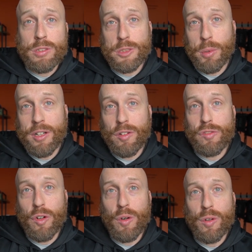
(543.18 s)
Sprinker
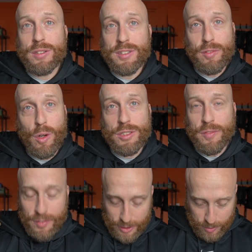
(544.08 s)
frogs. I've caught some
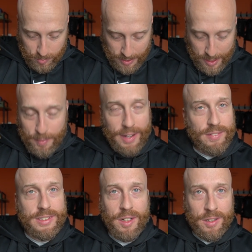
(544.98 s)
fish on them, I have
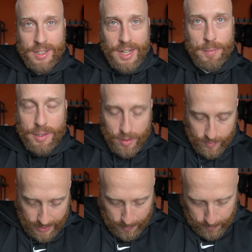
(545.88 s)
a ton of them. I
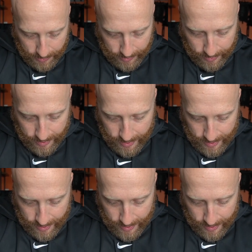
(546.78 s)
love that bait.